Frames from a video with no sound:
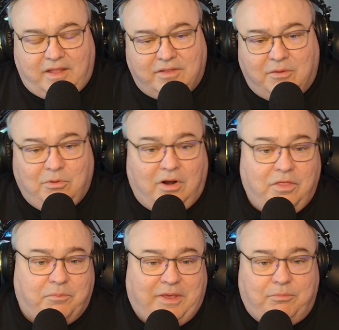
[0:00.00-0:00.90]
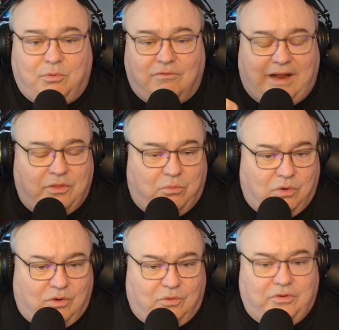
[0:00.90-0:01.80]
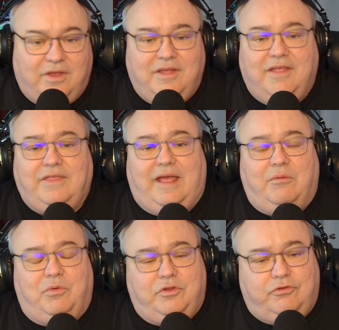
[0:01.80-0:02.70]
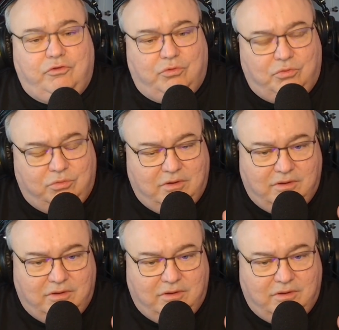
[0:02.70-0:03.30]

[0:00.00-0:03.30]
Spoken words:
There were other people around the world that would do